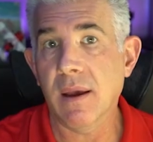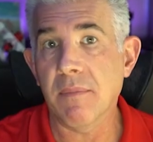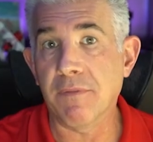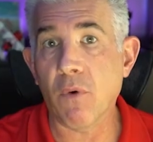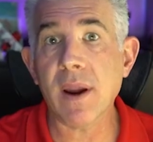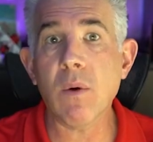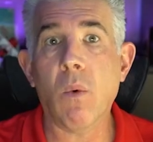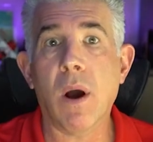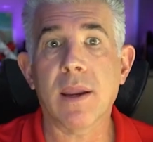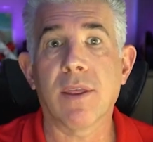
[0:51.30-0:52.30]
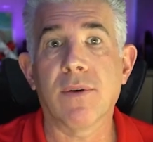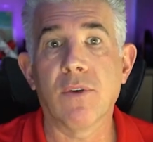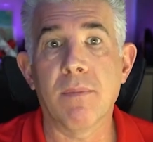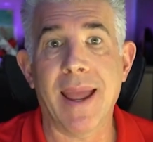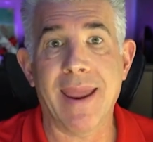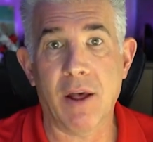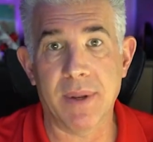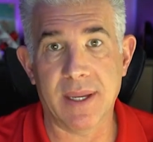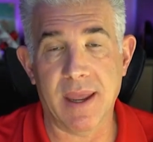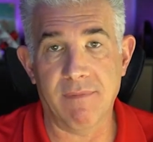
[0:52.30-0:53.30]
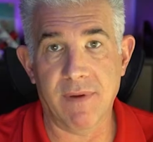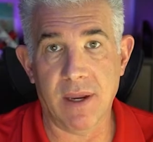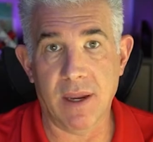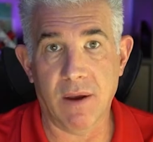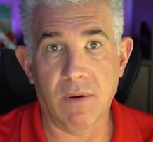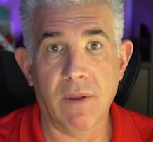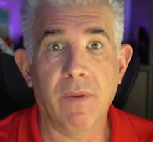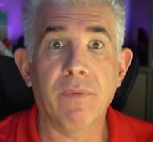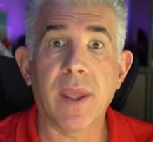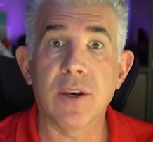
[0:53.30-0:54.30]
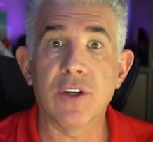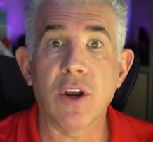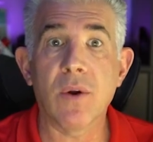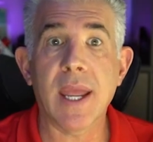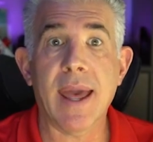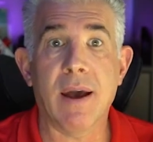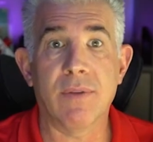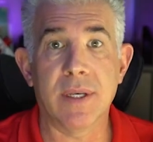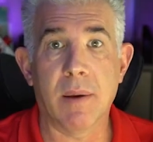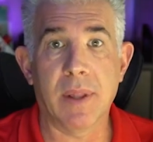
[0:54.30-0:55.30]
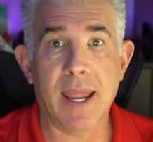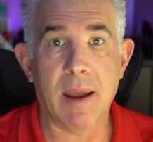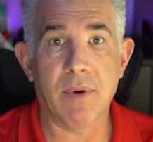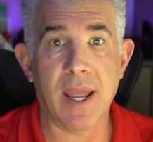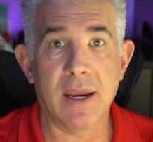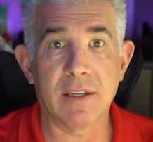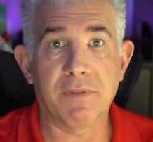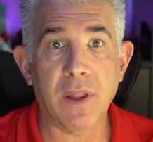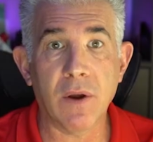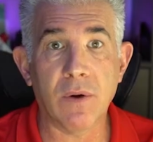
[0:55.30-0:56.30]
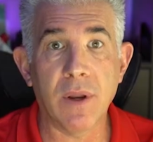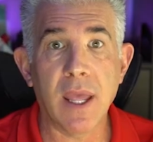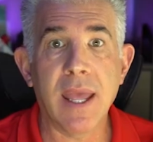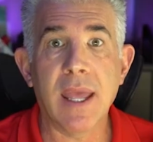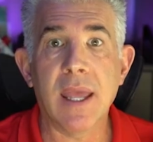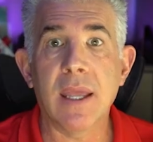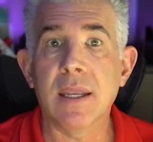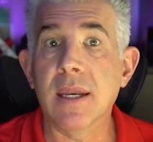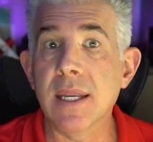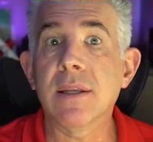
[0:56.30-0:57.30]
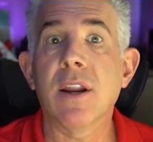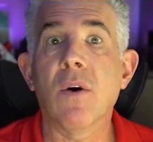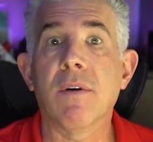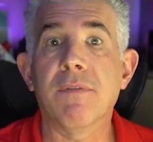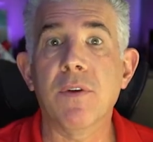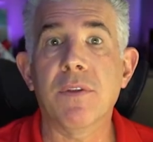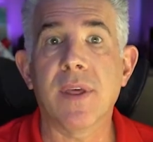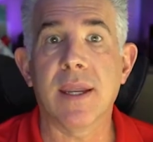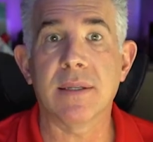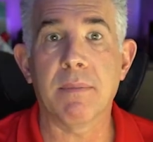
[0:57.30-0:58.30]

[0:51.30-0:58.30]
Before I can walk you through my helmet cam video and show you how the double hammerhead is flown, you need to know a few things